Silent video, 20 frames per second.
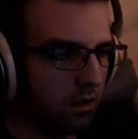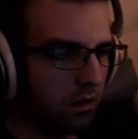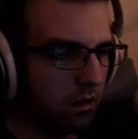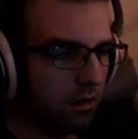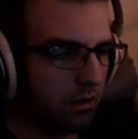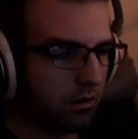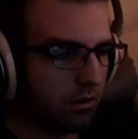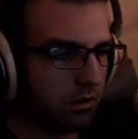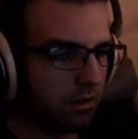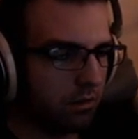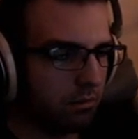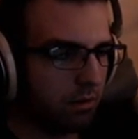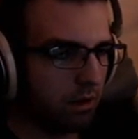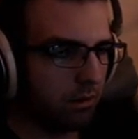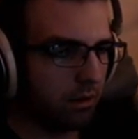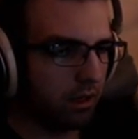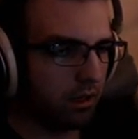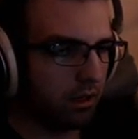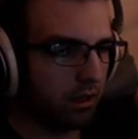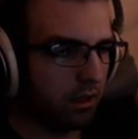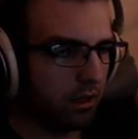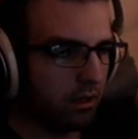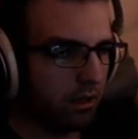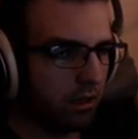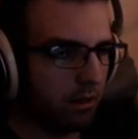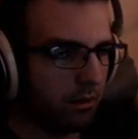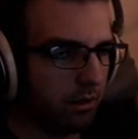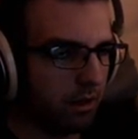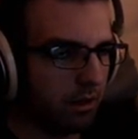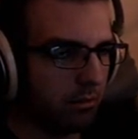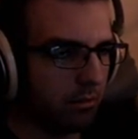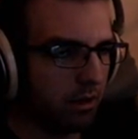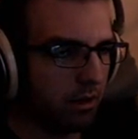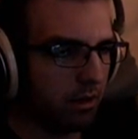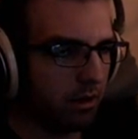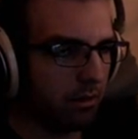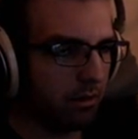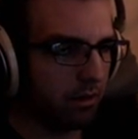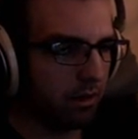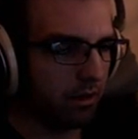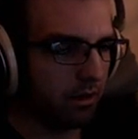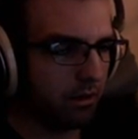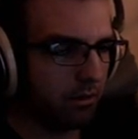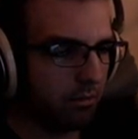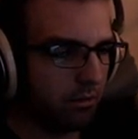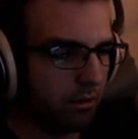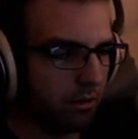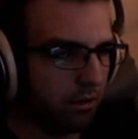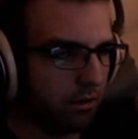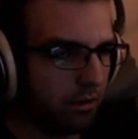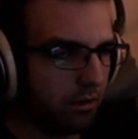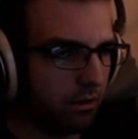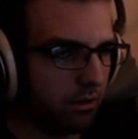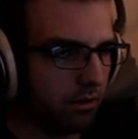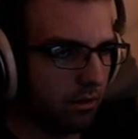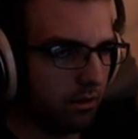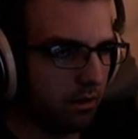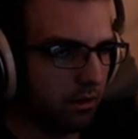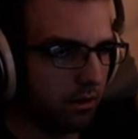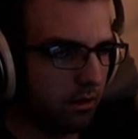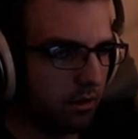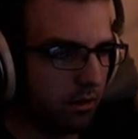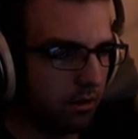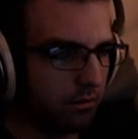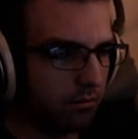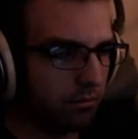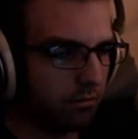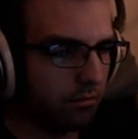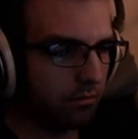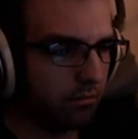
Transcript: Oh, so she's probably gone now. We could probably re-explore this whole thing.